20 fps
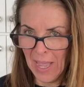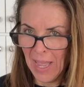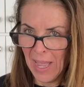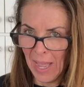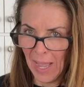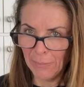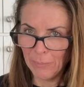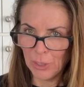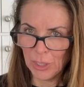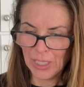
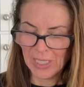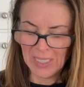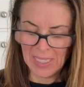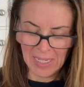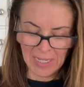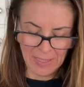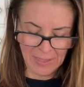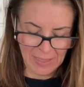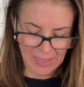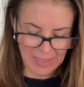I'm just
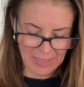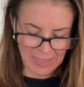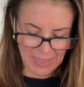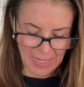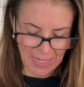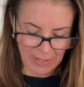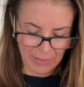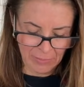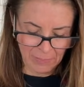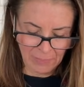seeing this
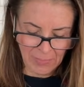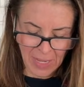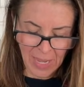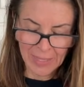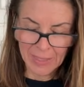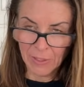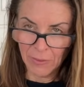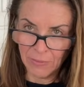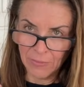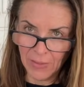now.
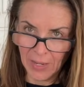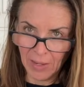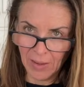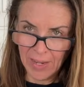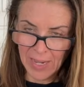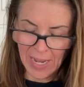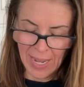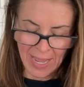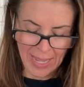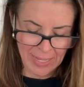At the
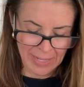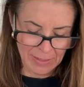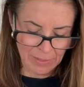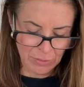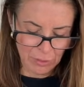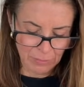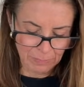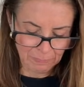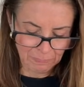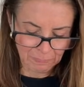very end,